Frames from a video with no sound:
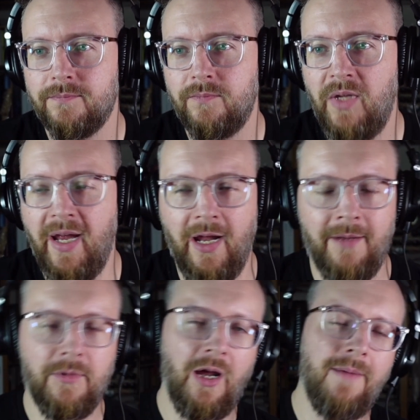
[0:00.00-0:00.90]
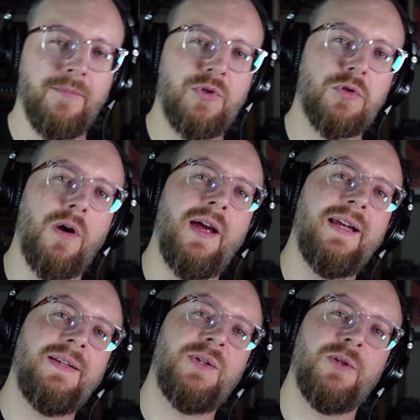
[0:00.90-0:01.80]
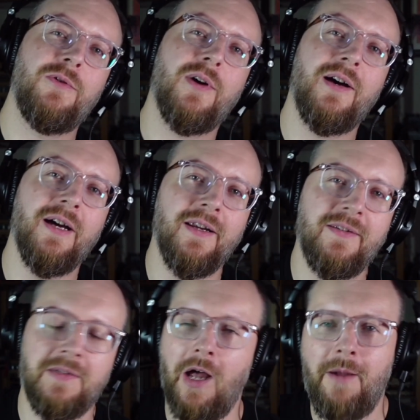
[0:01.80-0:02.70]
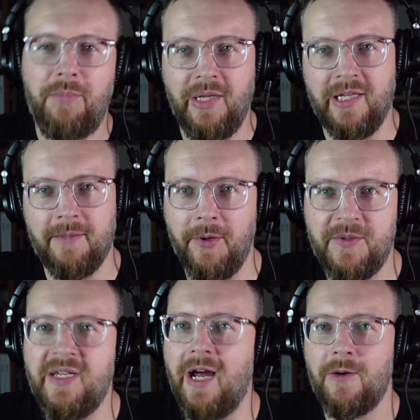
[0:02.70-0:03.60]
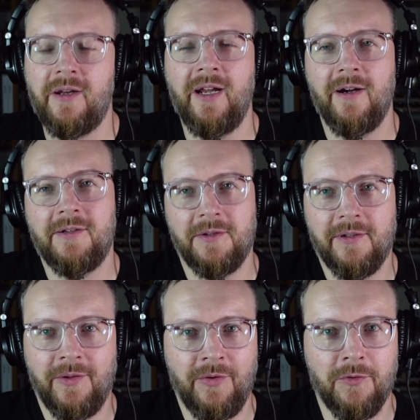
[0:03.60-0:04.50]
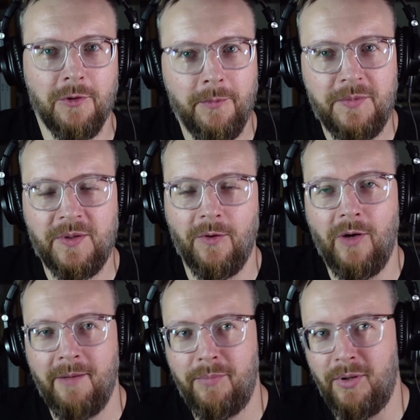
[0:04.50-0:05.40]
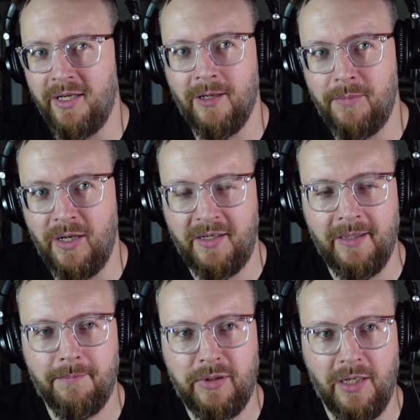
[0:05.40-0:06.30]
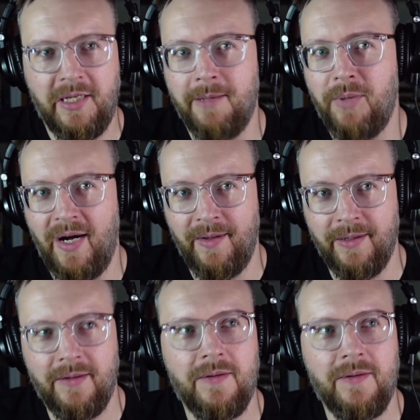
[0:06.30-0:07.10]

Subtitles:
yeah, I'm trying to not play the most dour character in the group, so I'm playing a plucky pilot.